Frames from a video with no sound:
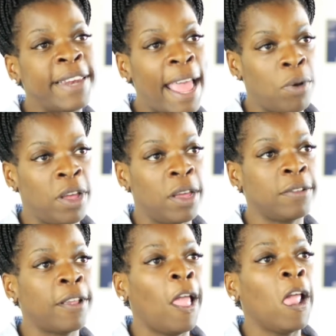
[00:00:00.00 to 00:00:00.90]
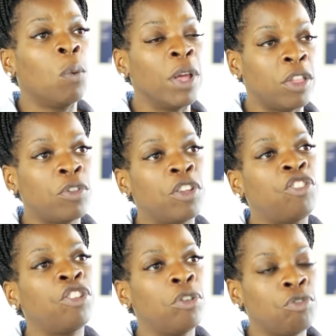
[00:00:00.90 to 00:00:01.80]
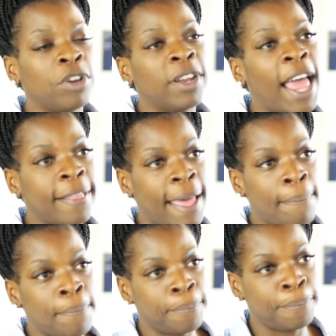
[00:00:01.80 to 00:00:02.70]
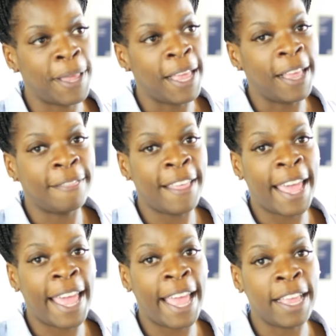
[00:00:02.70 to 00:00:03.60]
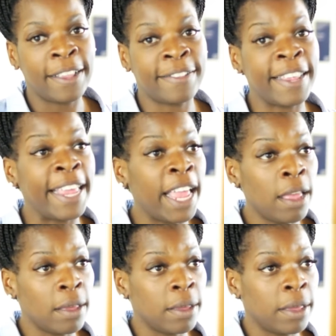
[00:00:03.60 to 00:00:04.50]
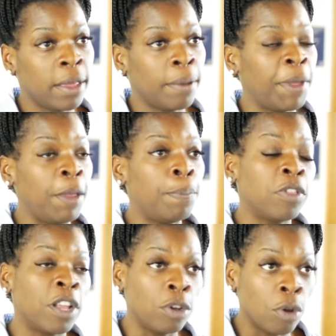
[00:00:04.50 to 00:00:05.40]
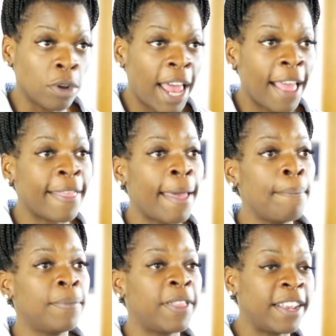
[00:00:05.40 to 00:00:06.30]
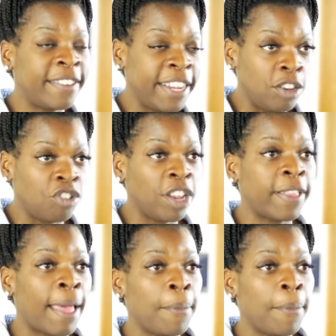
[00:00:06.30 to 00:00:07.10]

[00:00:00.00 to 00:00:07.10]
networks with other children like them. They're seeing people that look like them, that are teaching them.